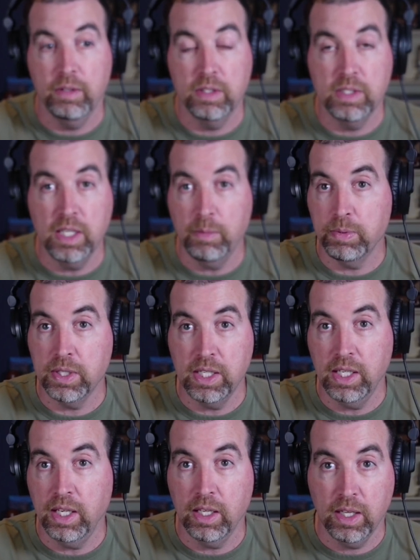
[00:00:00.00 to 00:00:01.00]
deep
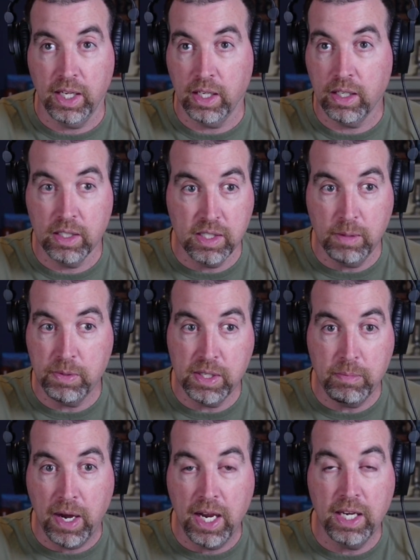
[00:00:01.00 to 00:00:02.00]
sea
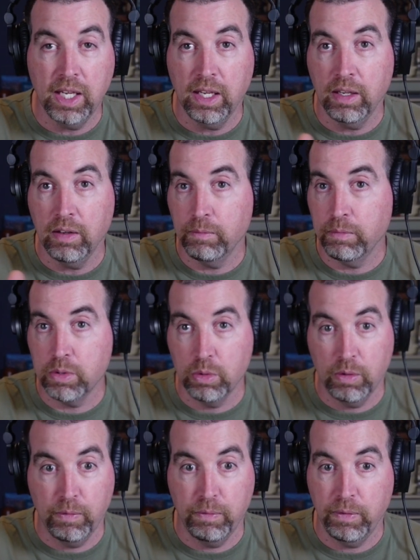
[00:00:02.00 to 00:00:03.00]
mining sort
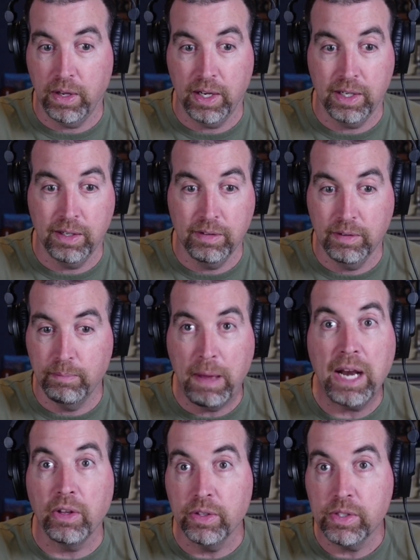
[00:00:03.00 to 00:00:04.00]
of
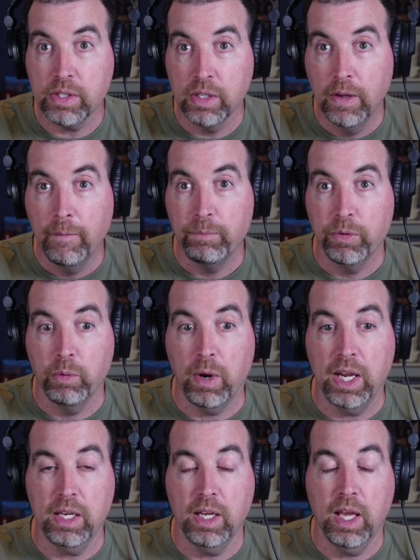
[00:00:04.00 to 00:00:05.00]
metals,
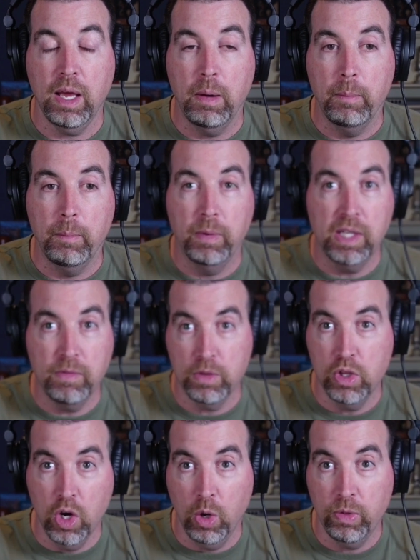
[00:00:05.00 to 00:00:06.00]
right? Even
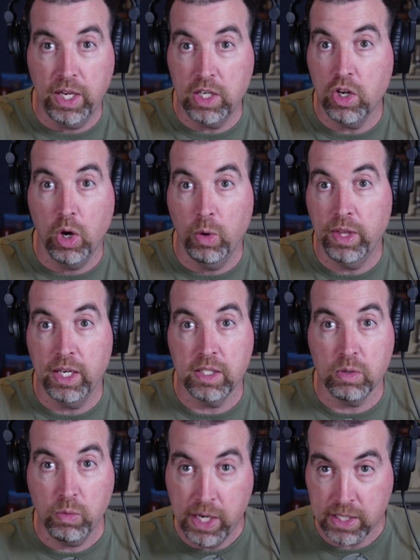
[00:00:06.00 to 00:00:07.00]
though they know that it's
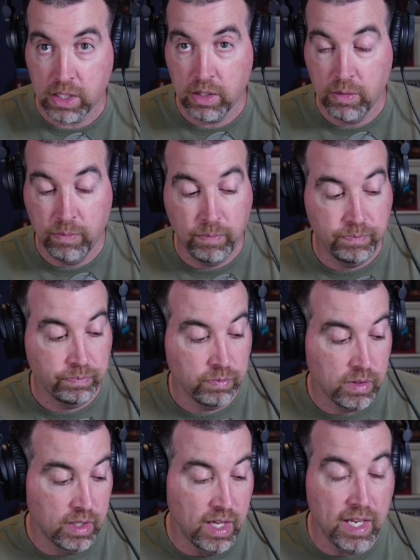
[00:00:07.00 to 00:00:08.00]
a risk.
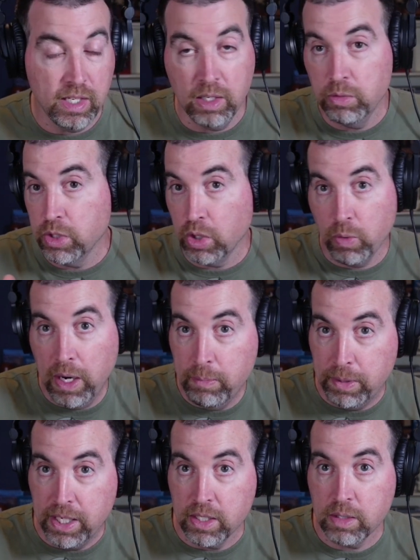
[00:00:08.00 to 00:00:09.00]
And it was a great
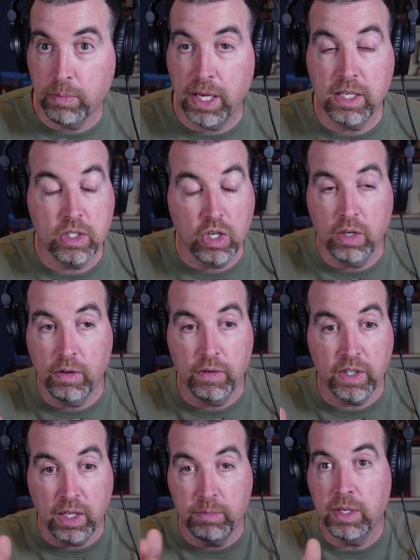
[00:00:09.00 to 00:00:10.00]
piece. And John
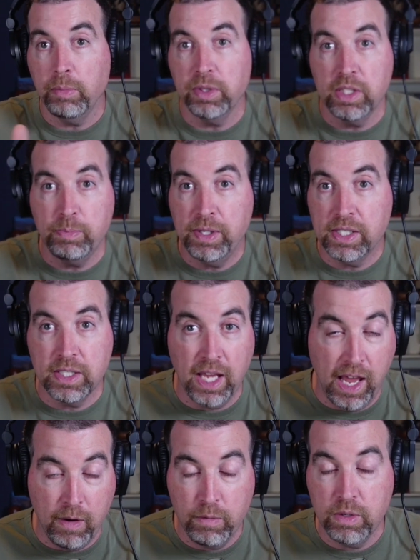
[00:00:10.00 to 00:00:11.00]
Oliver comes up with these pieces
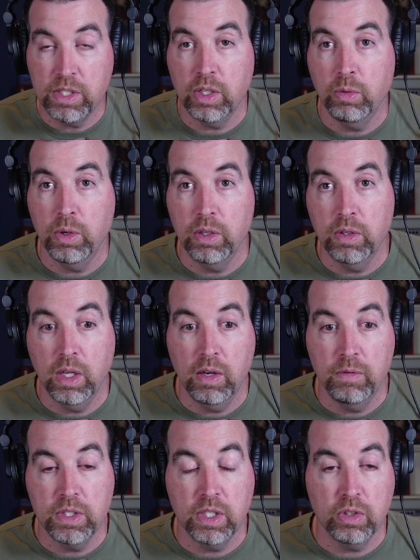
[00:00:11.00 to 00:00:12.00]
every
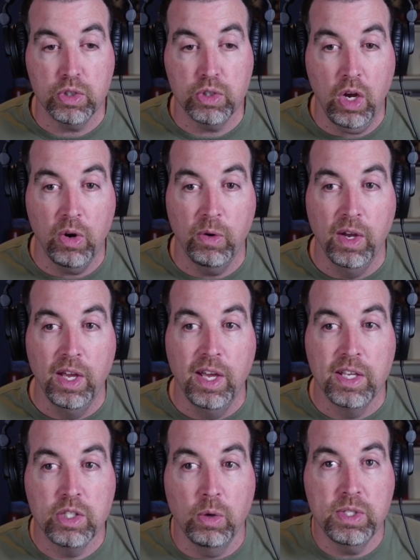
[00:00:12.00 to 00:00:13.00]
single show.
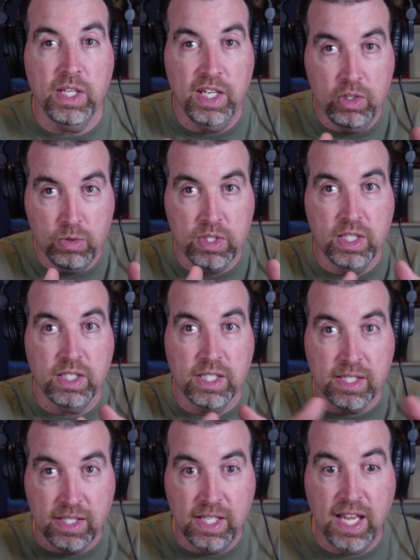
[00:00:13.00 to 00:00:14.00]
So it's interesting to
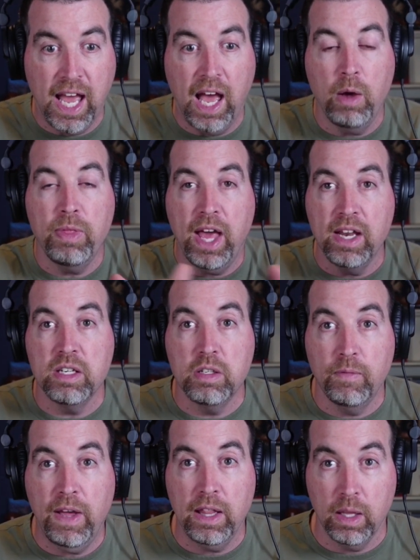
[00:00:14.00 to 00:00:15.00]
see how that
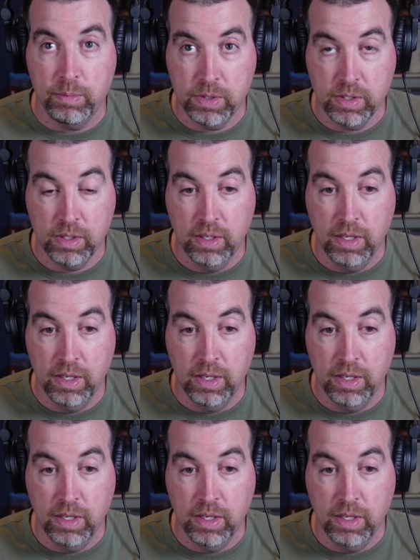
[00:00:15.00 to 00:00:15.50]
develops.